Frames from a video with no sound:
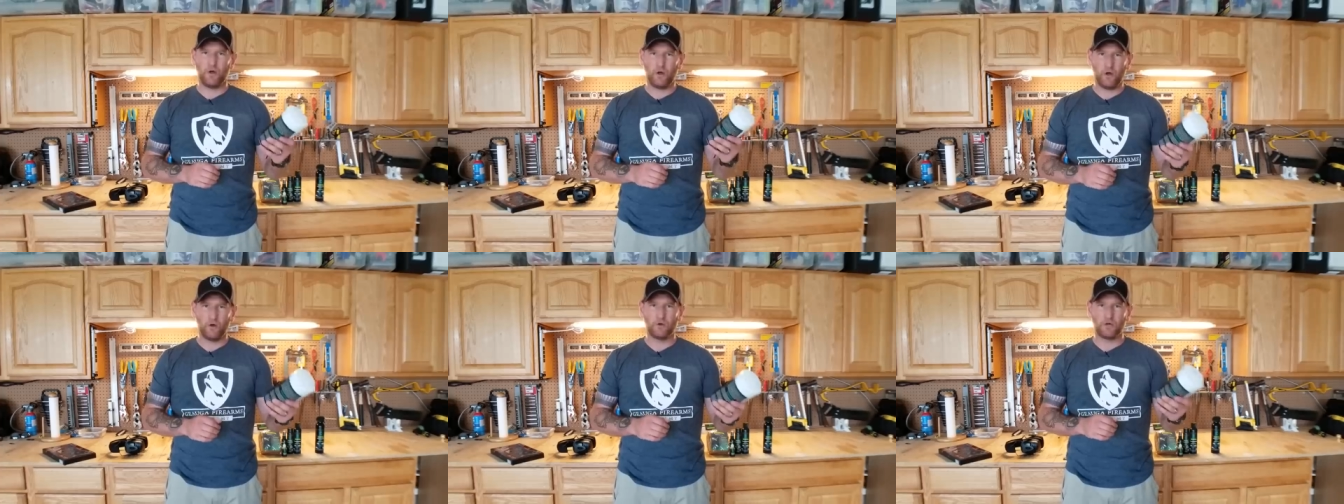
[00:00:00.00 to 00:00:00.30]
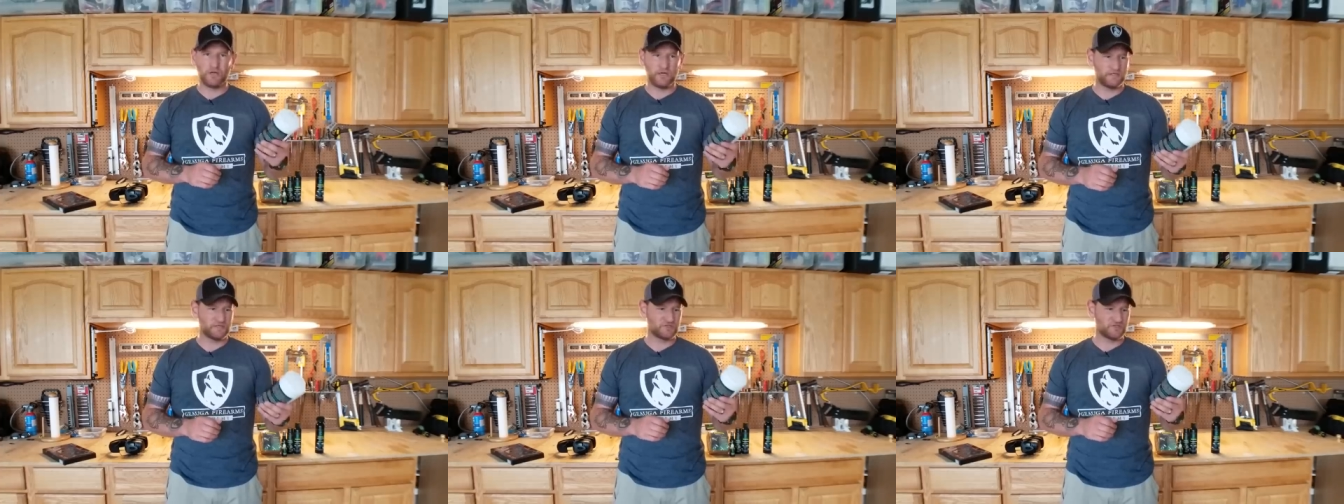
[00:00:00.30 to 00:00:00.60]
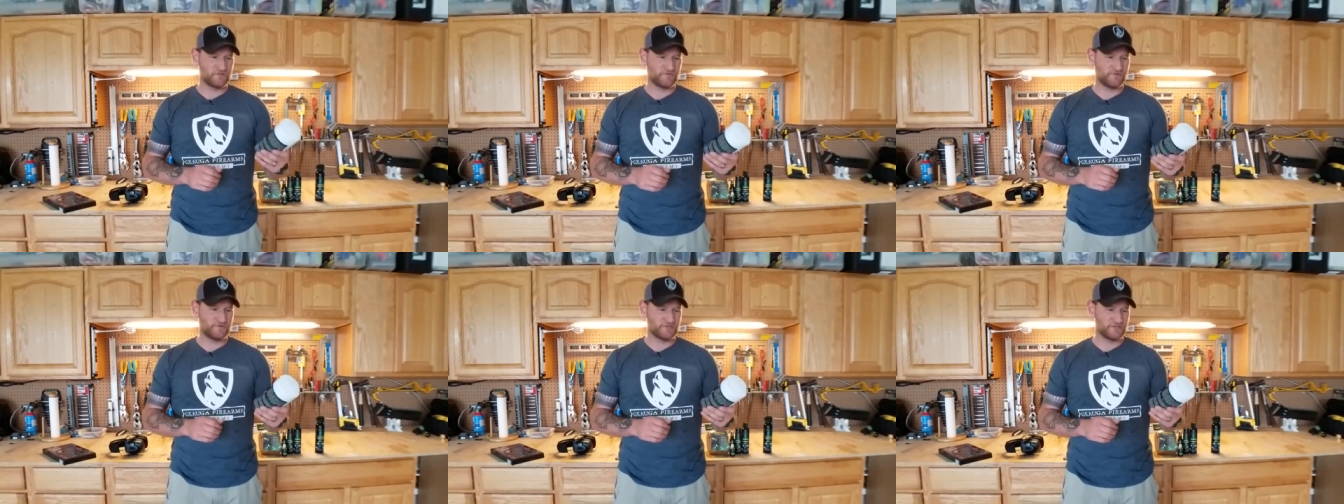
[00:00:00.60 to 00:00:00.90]
all gun
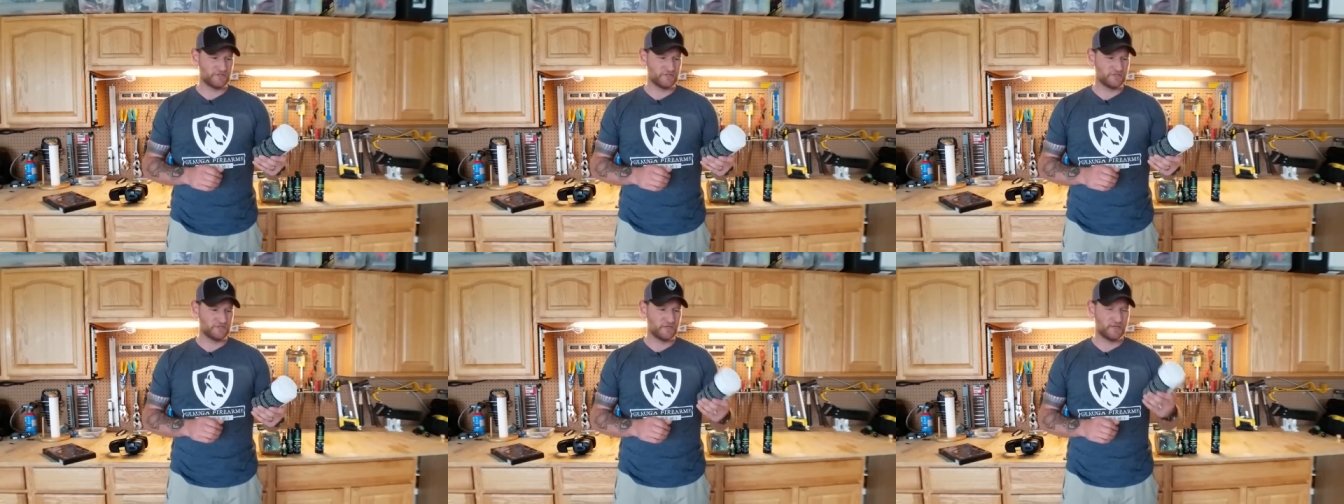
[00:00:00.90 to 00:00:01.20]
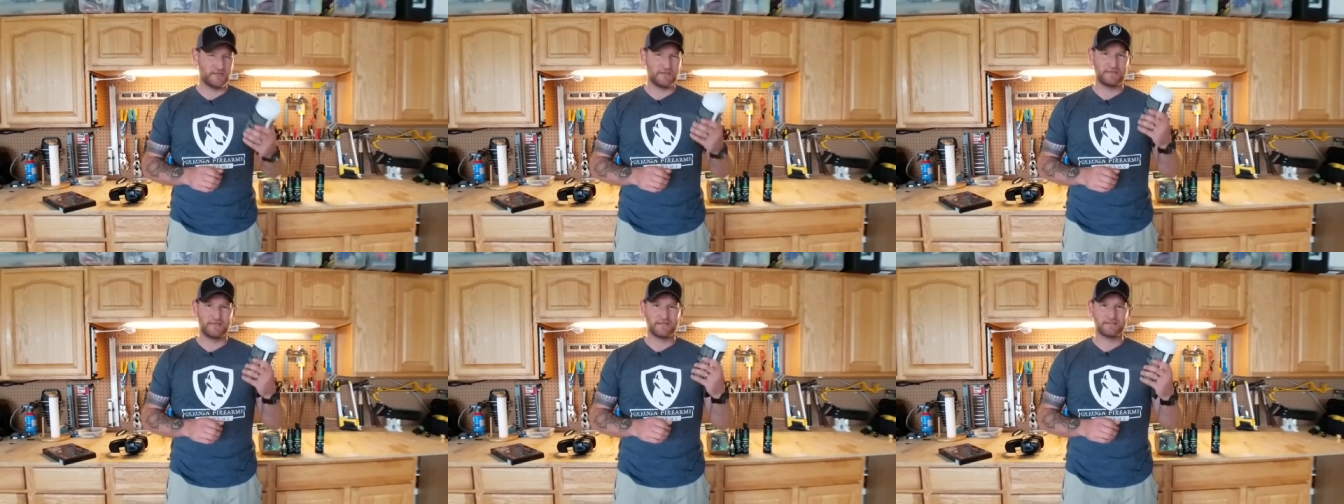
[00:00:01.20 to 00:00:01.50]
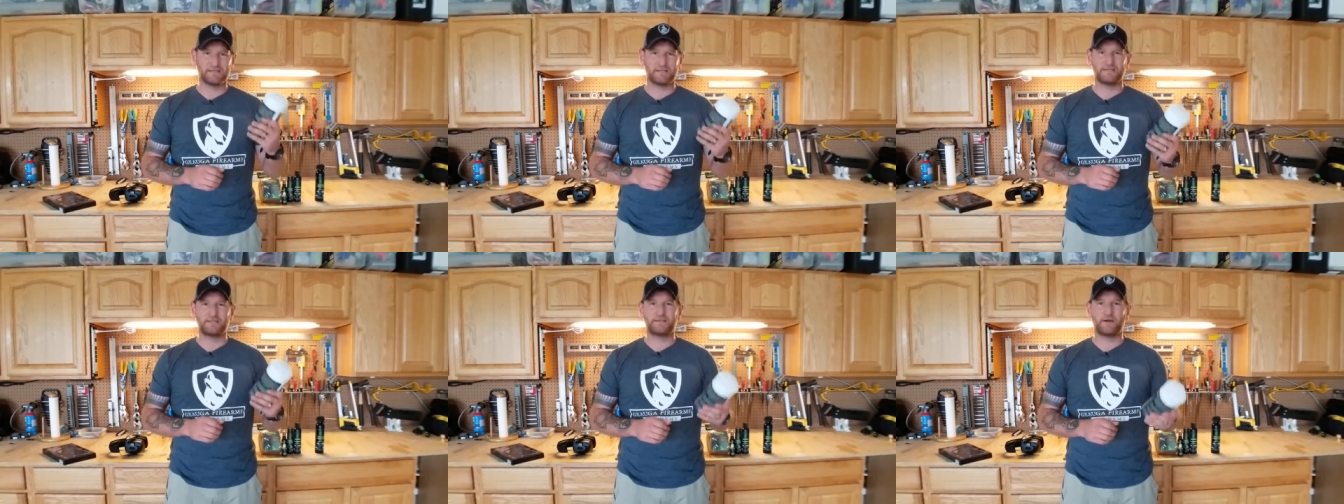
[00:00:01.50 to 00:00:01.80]
surfaces and it
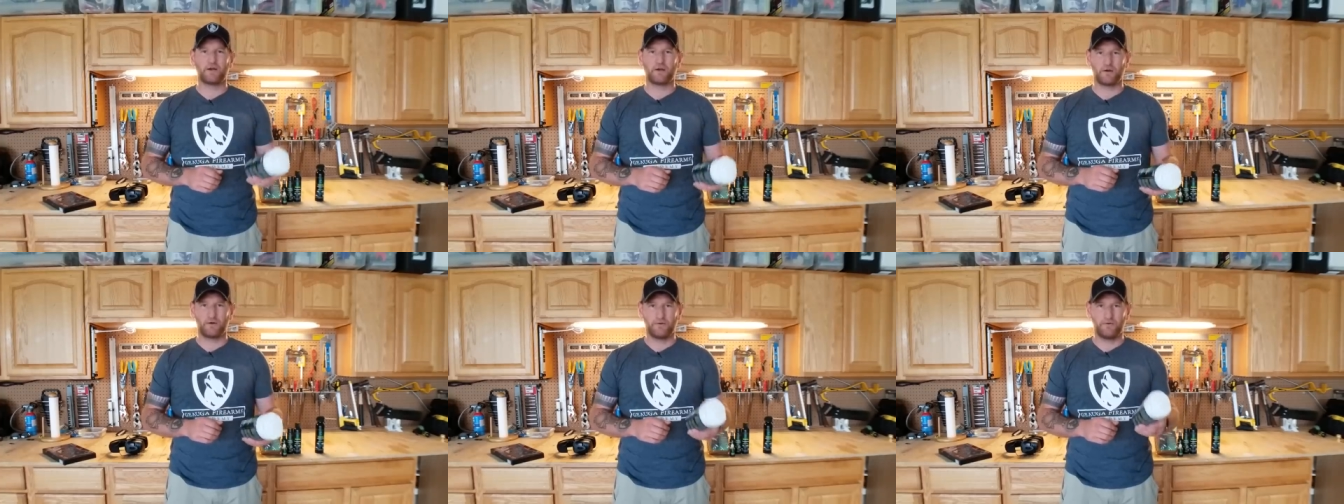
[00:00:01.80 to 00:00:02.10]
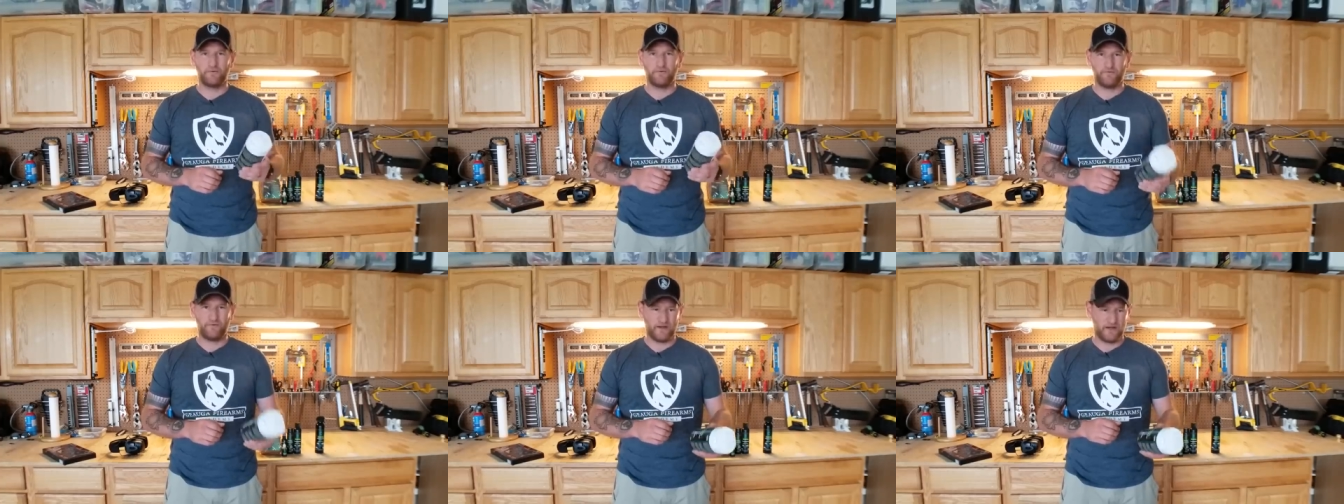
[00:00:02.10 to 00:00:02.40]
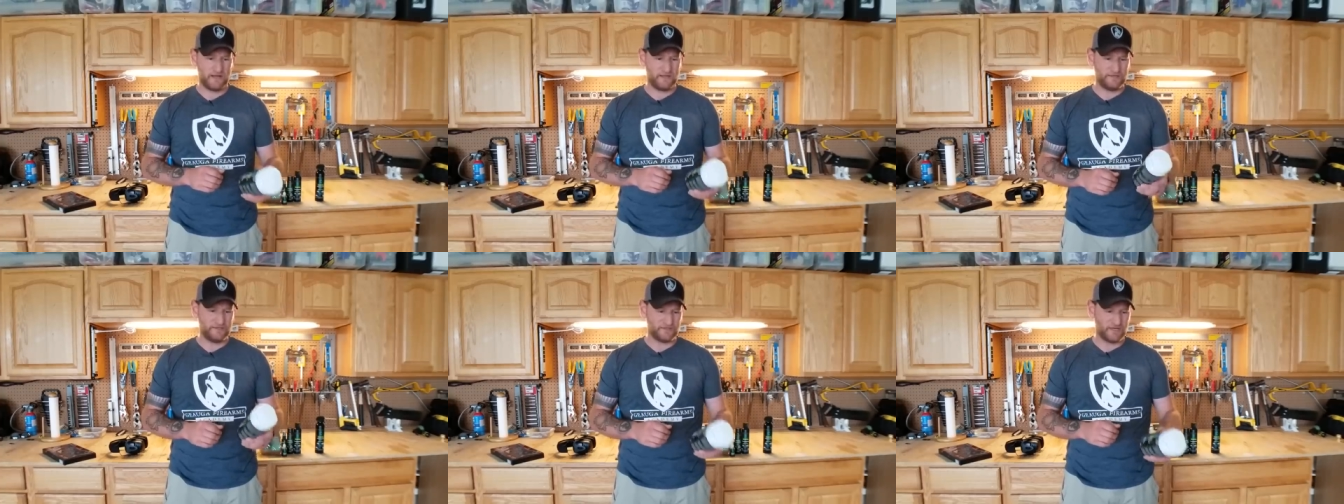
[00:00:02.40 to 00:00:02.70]
does a darn
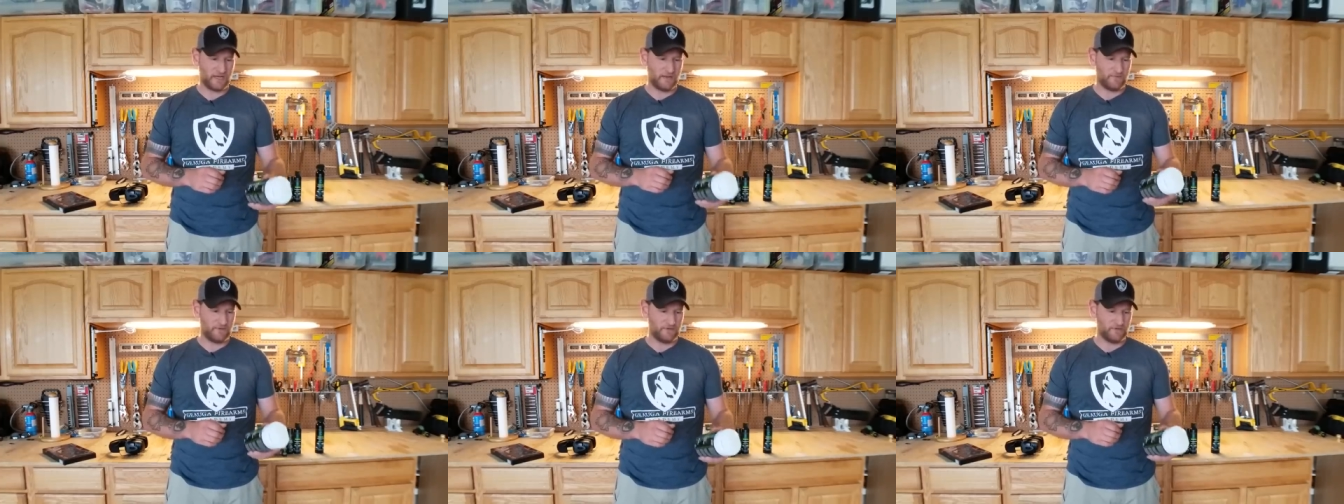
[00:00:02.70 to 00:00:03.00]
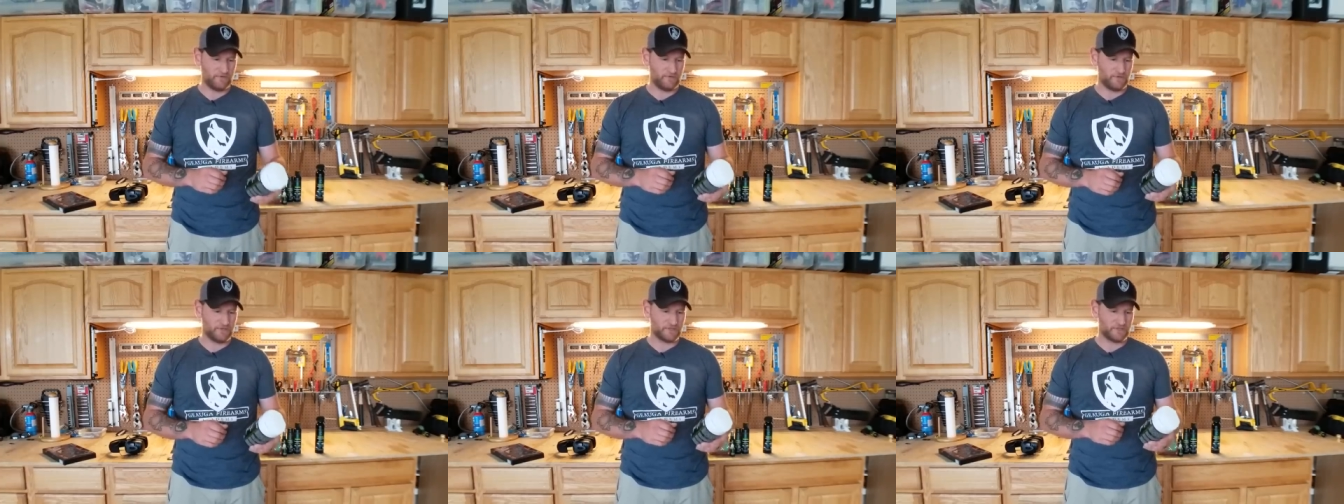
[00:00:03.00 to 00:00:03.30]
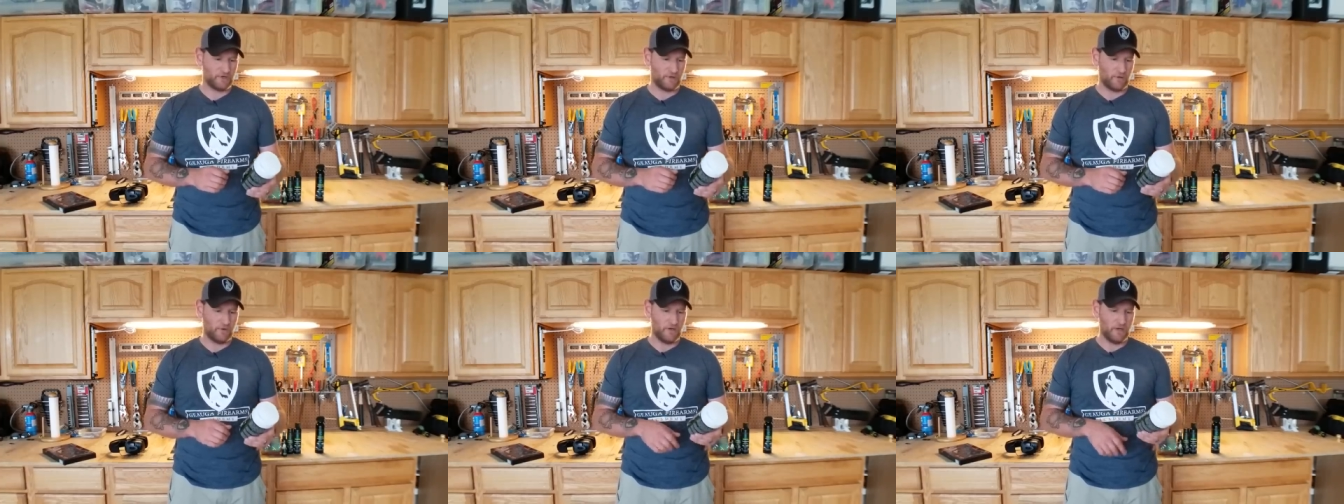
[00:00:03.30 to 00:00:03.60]
fine job at doing
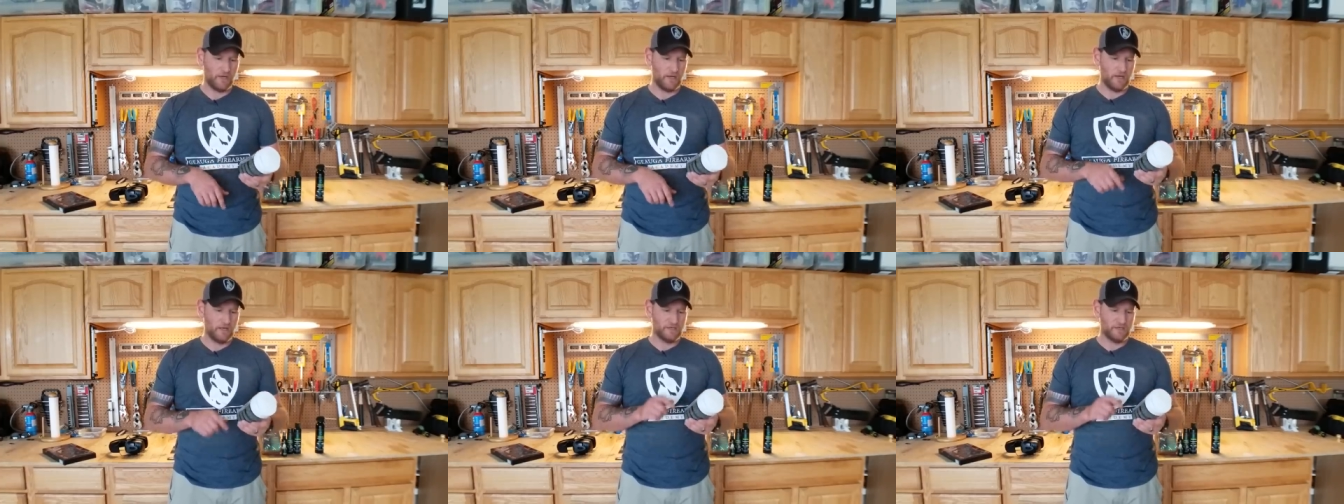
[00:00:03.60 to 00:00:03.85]
so.